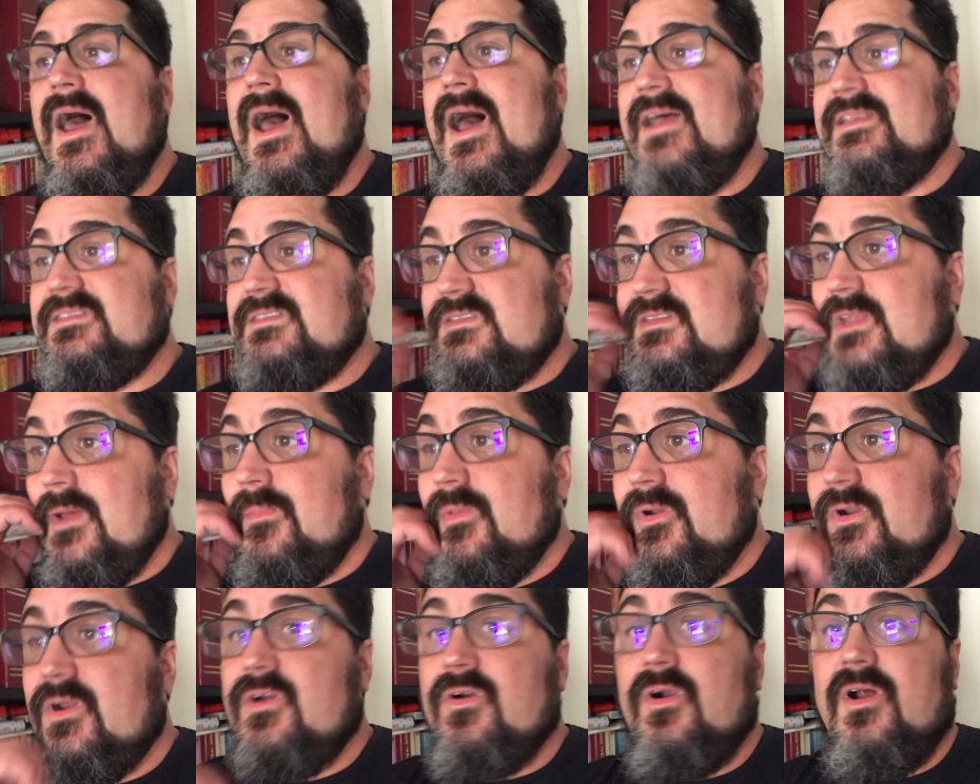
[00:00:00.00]
I
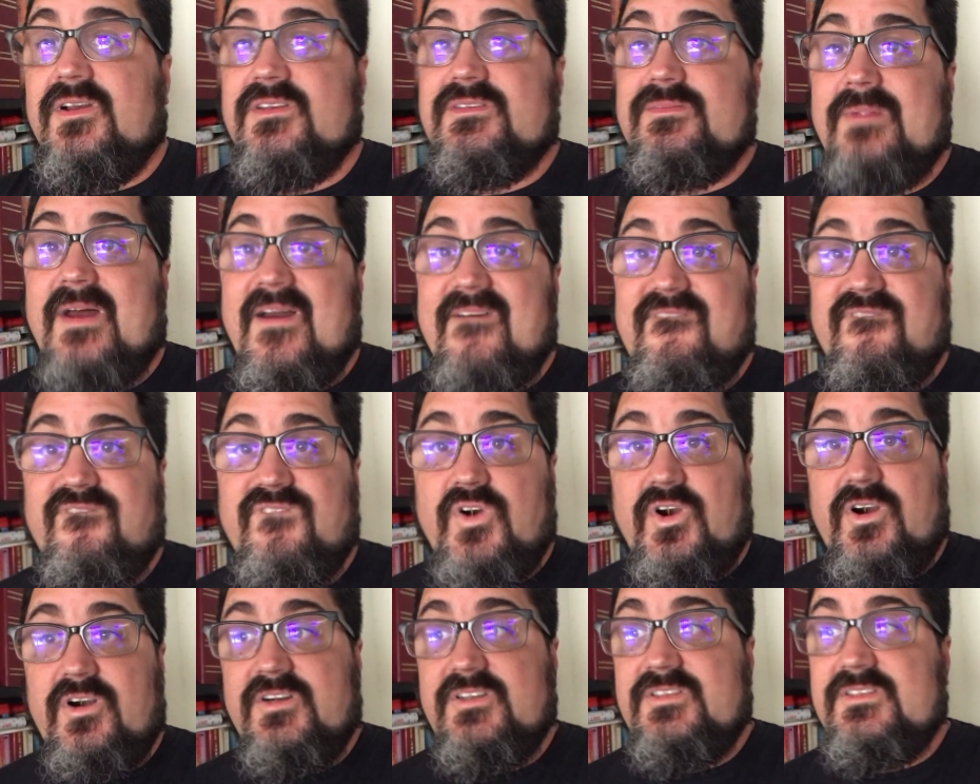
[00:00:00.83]
stumbled across my
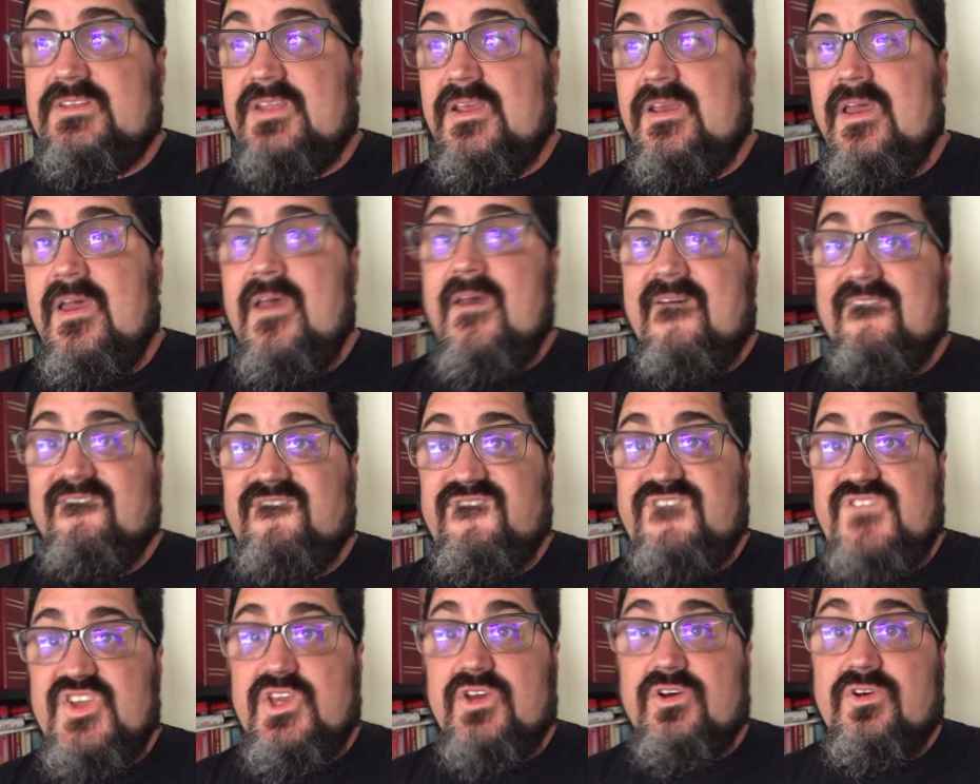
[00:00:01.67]
first
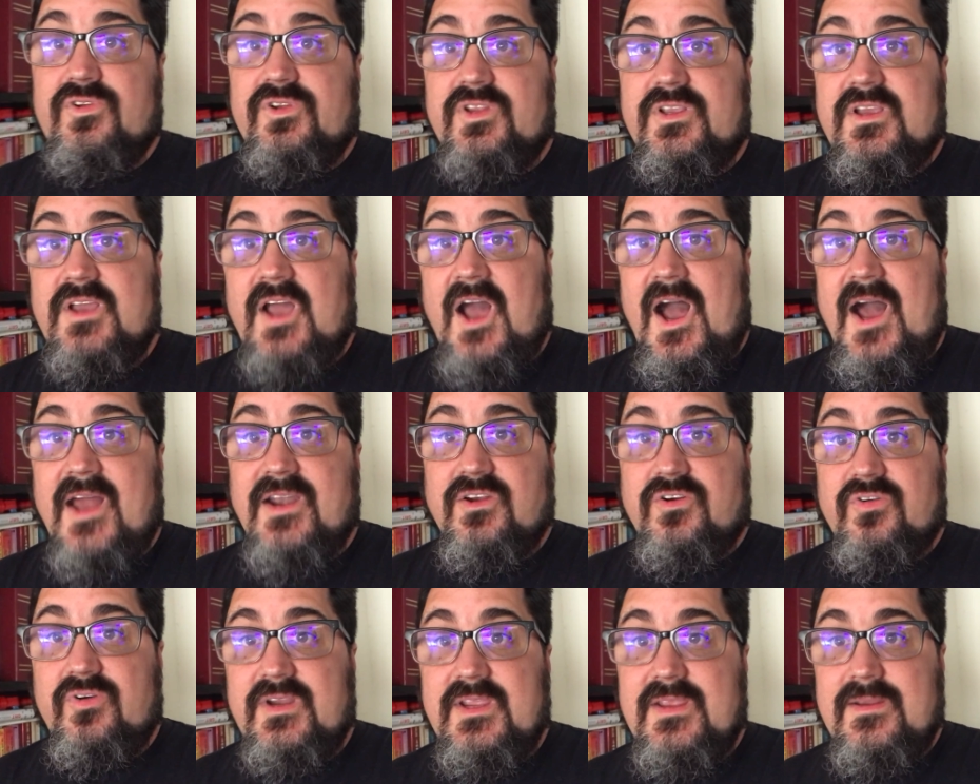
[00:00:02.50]
filled
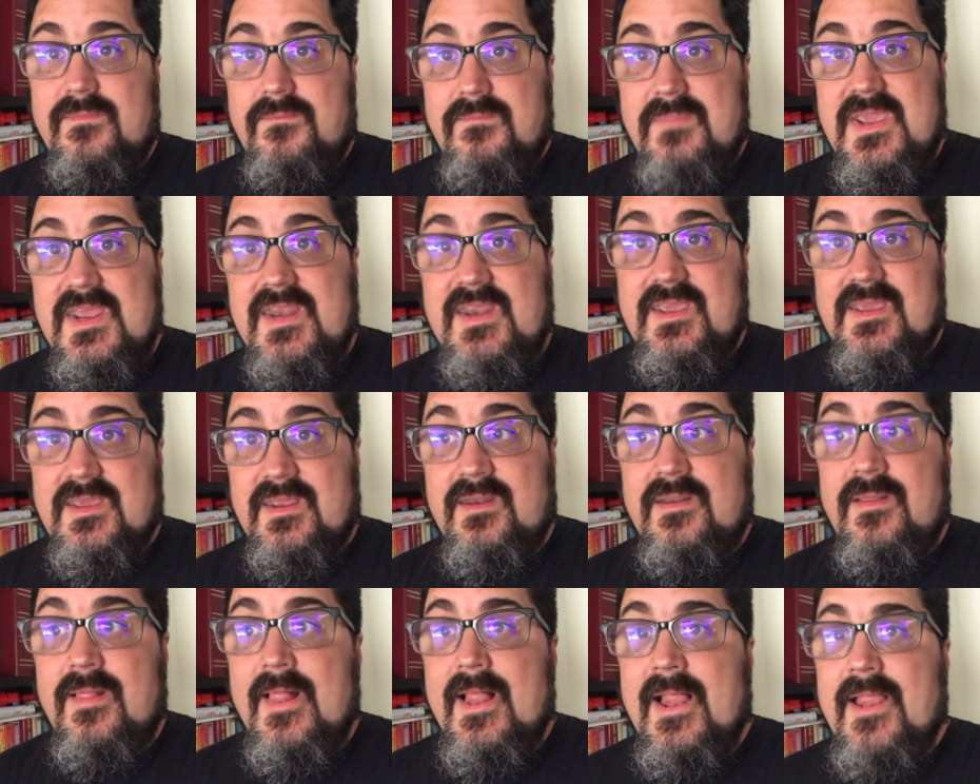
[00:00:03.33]
concrete
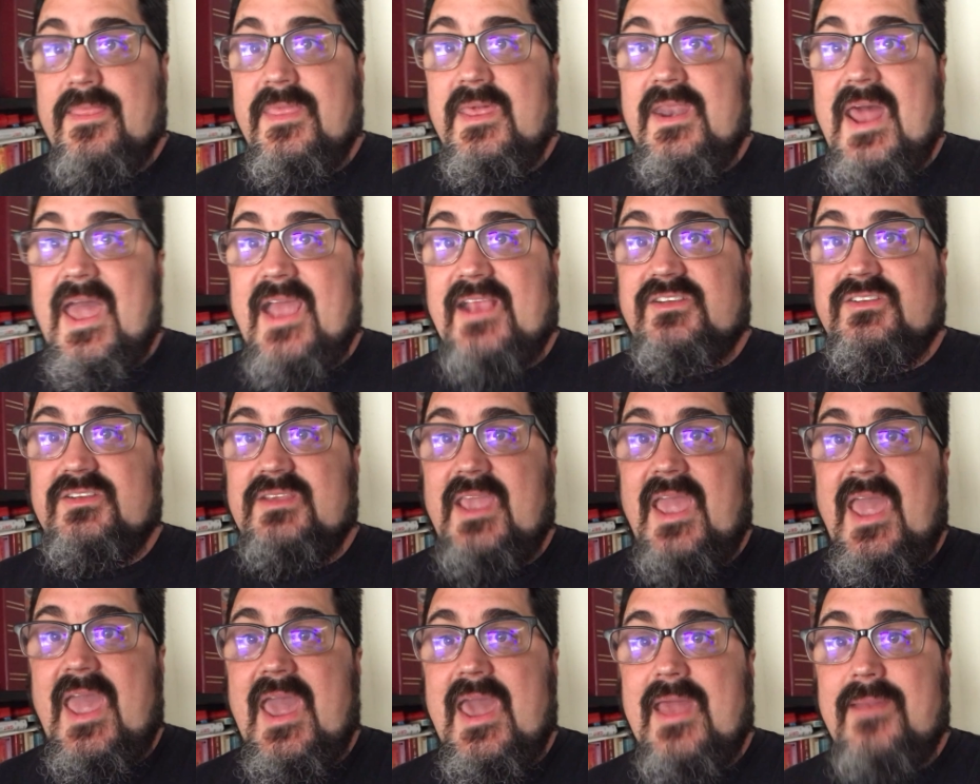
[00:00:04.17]
median that
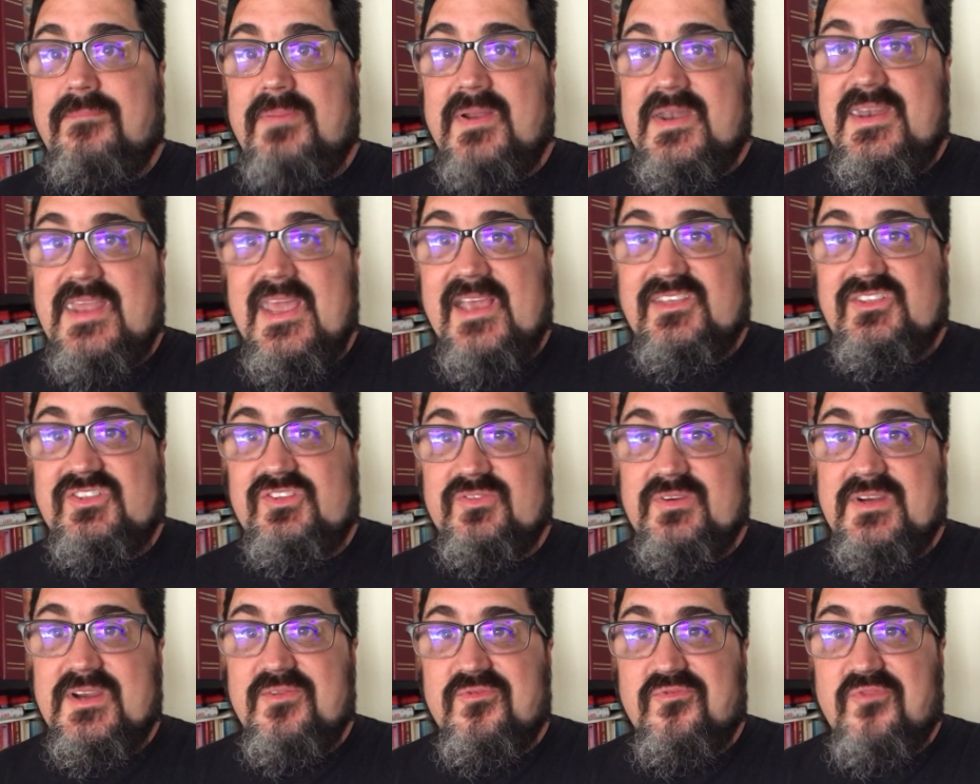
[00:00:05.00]
actually had
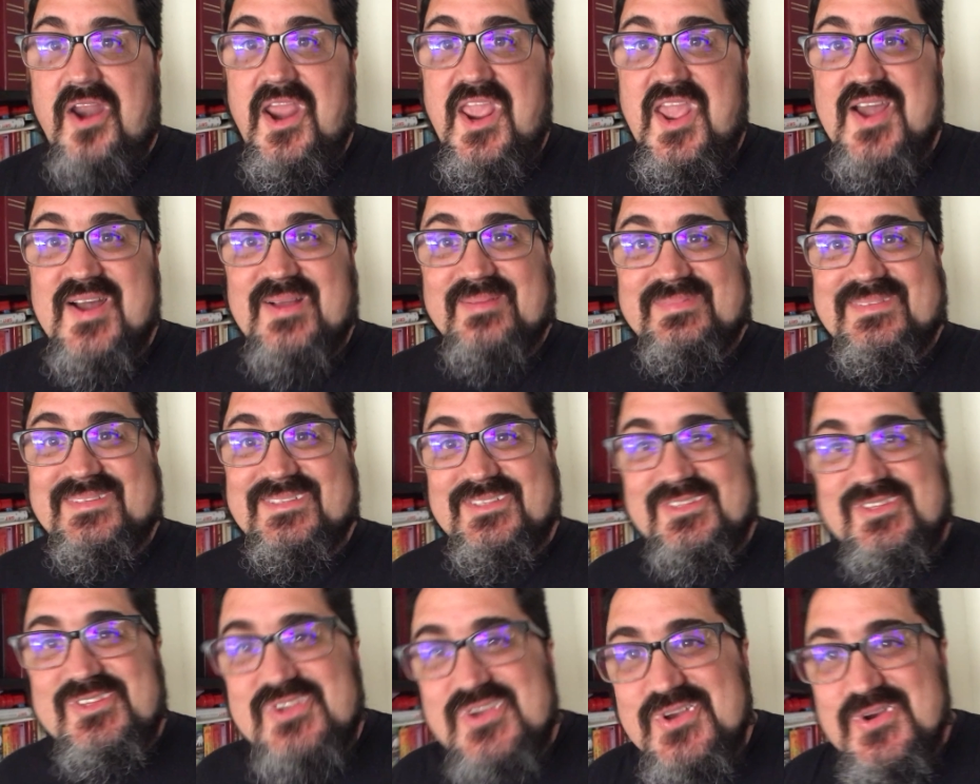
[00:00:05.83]
pedestrian
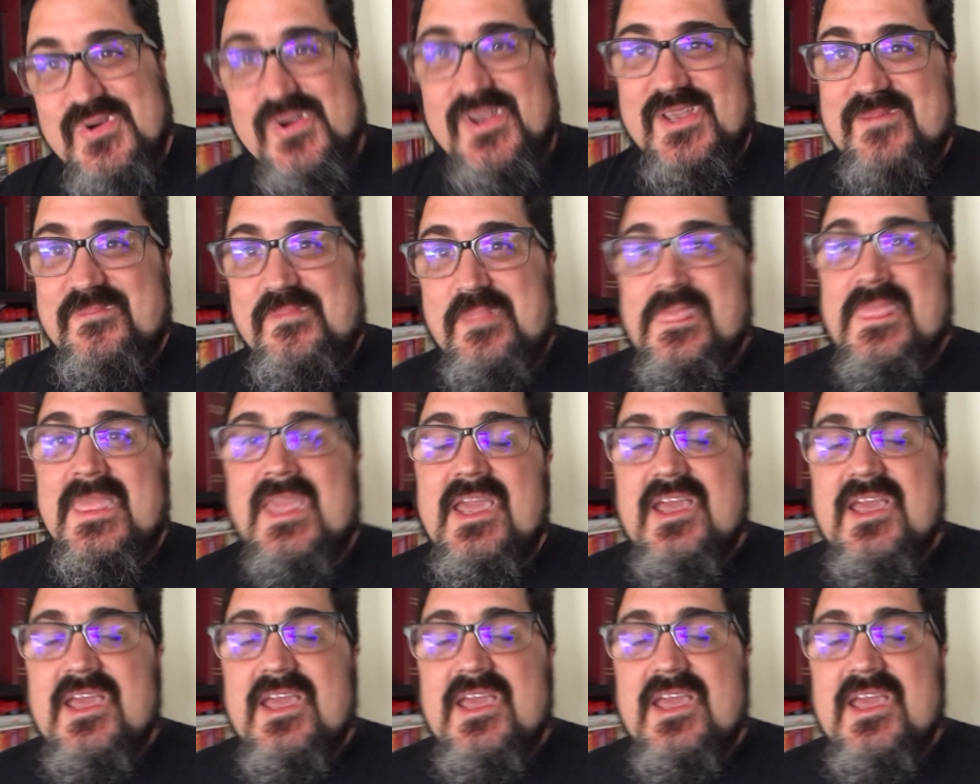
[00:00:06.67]
ramps to it.